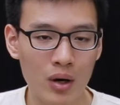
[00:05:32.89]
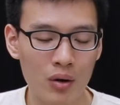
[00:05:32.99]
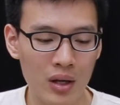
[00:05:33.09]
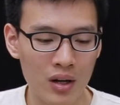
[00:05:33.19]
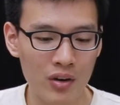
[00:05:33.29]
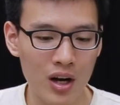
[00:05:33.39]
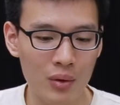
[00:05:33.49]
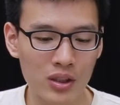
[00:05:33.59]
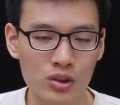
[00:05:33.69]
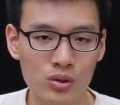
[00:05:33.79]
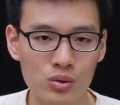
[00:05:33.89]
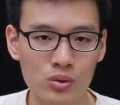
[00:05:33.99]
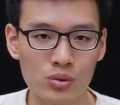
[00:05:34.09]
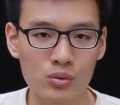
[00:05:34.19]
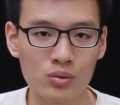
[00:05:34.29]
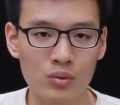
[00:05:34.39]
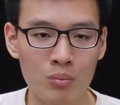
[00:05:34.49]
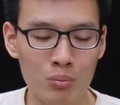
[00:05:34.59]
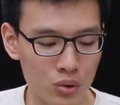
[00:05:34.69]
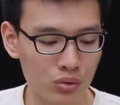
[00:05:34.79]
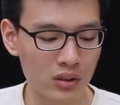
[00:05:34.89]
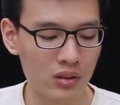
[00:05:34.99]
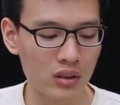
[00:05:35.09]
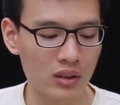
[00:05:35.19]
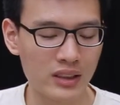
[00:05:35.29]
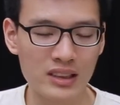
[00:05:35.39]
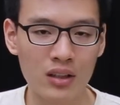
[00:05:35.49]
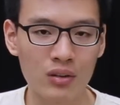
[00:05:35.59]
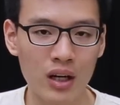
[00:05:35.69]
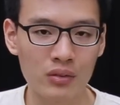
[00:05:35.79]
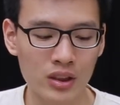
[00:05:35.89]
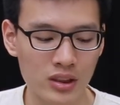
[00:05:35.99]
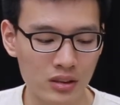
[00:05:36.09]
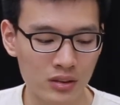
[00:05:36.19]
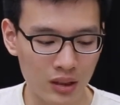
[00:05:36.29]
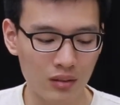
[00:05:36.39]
But whenever I want to mute the sound, I'll just